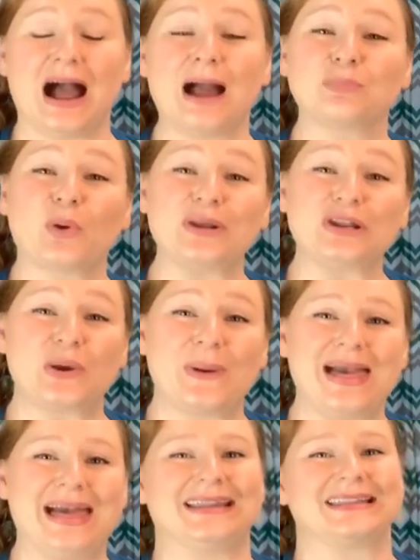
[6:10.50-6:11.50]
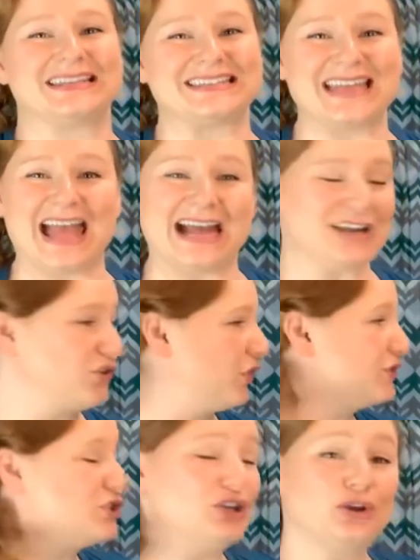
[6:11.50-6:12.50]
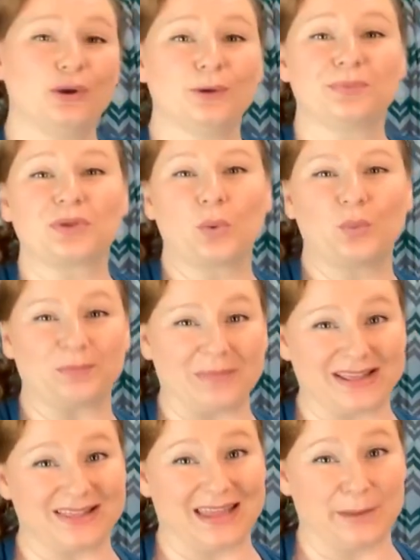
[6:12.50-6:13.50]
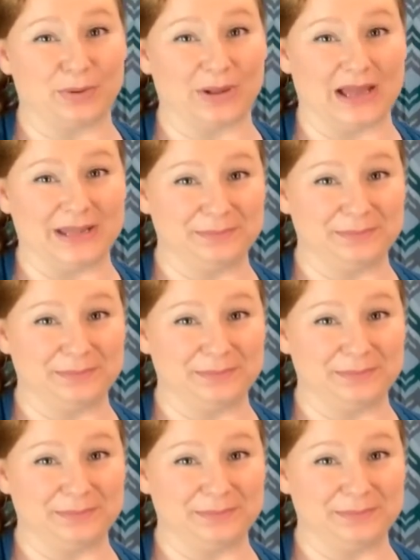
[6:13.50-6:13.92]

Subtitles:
I'm going to go ahead and attach the tubes with my staple gun.